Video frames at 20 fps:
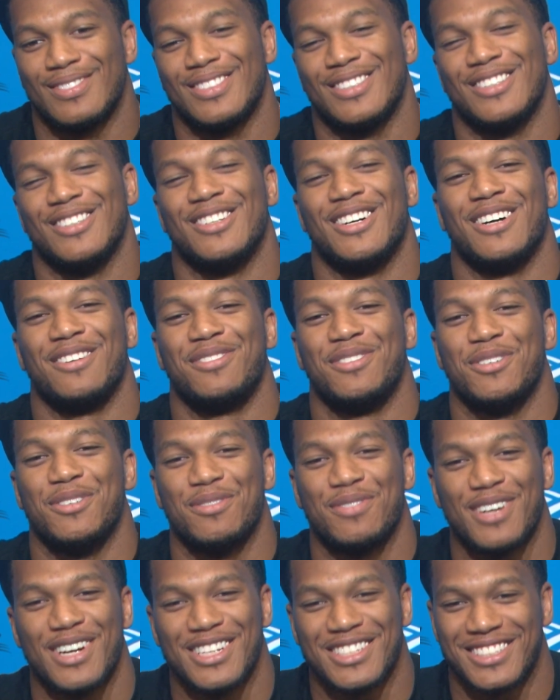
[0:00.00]
Do I
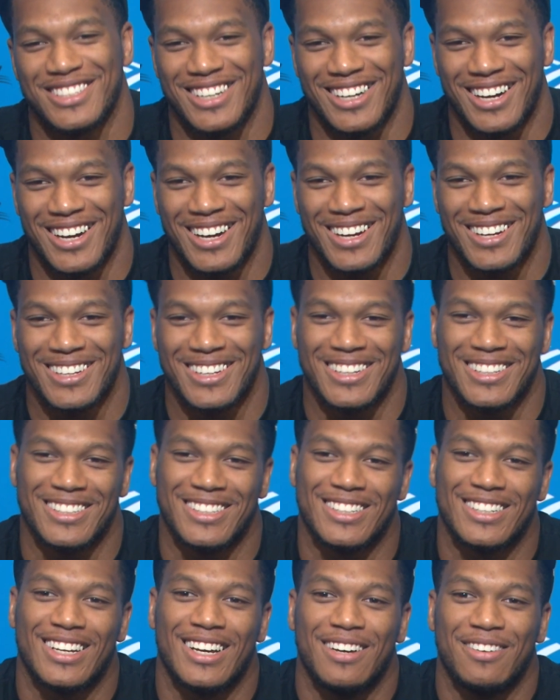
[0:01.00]
feel fat? No,
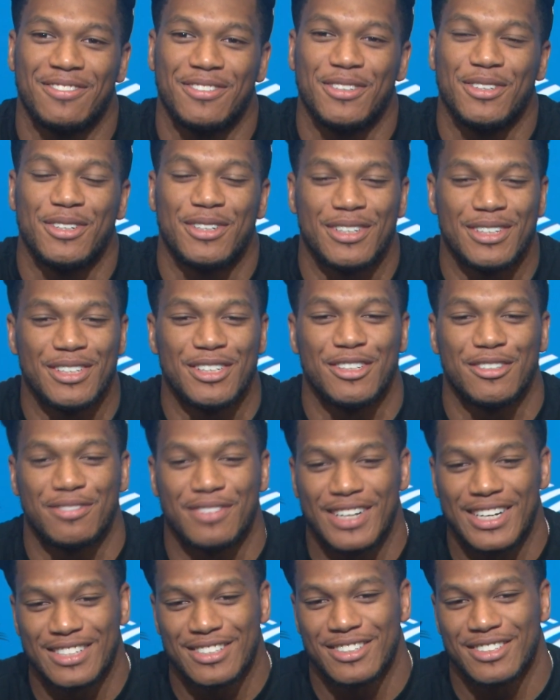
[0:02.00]
I feel a little
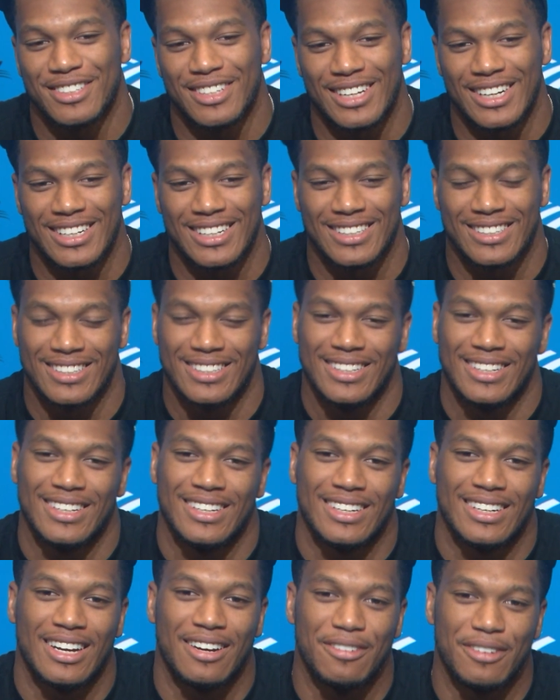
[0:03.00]
faster. Like
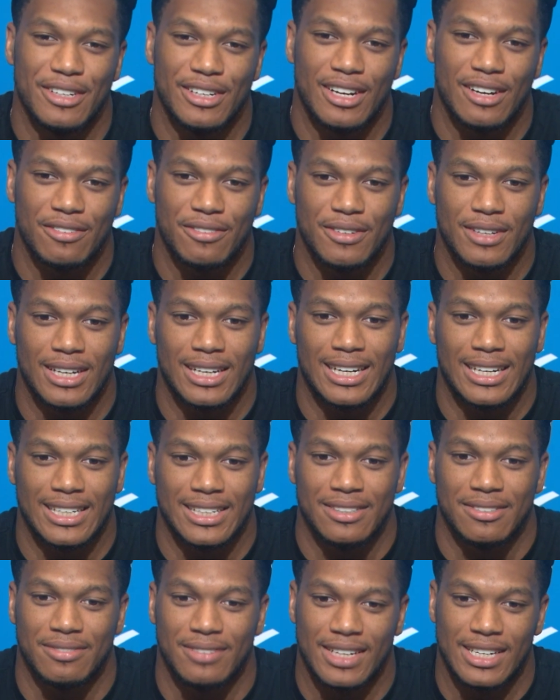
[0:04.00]
every year, I feel like I
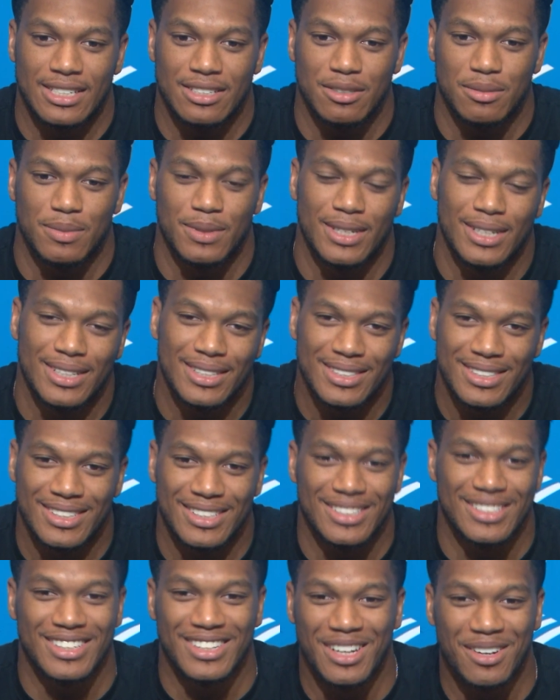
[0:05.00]
get faster, but
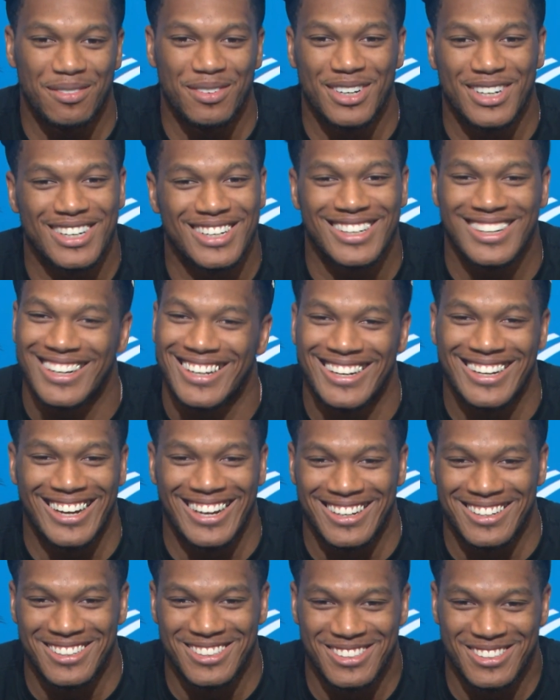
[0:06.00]
the number ain't
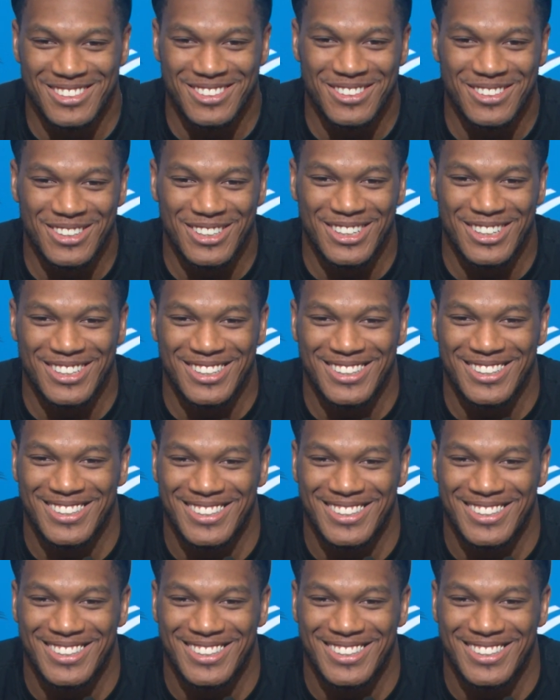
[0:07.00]
got nothing to do with it.